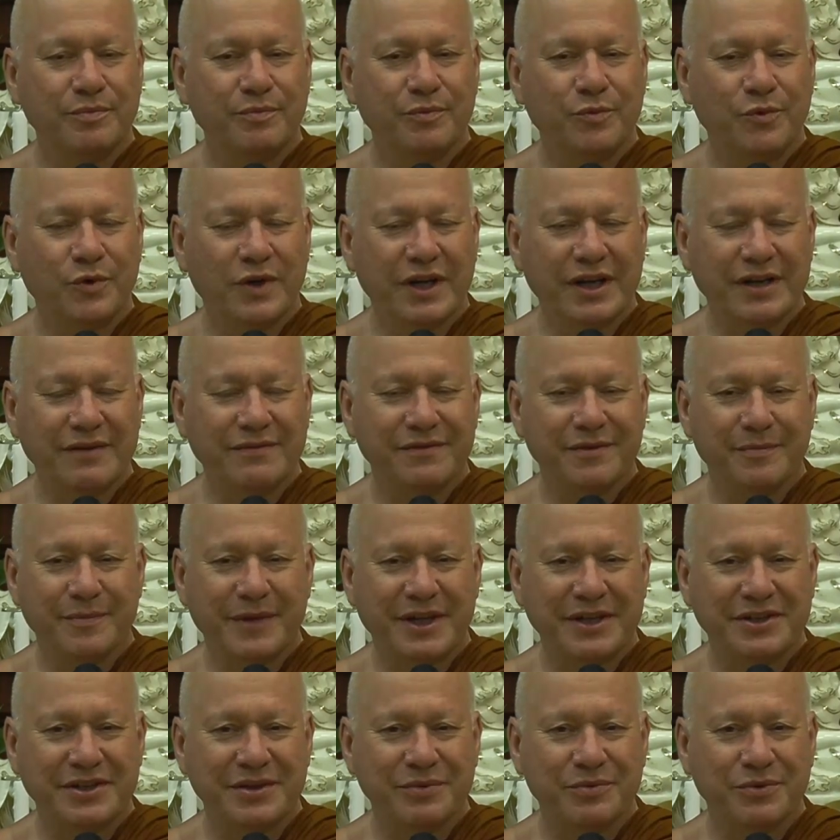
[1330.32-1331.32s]
wave a
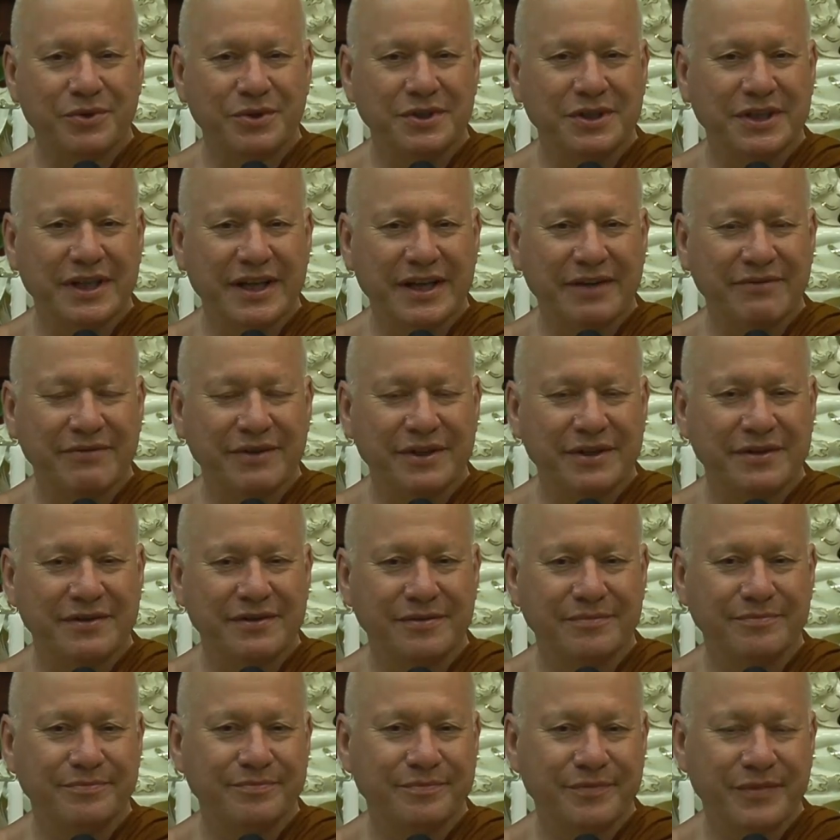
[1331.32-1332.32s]
magic wand and get rid of
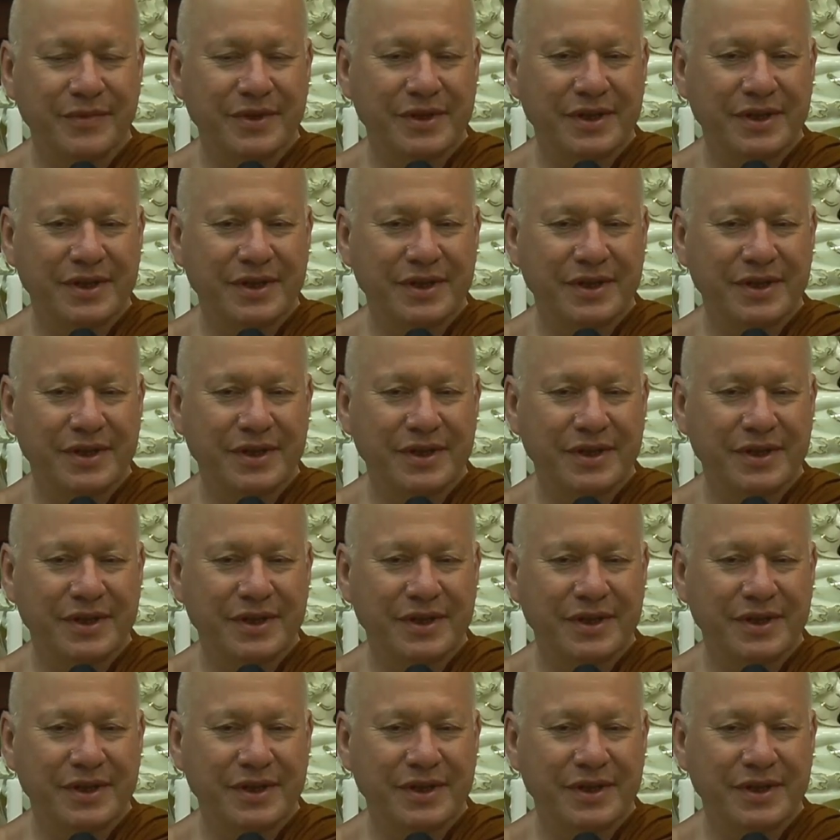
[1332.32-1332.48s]
them.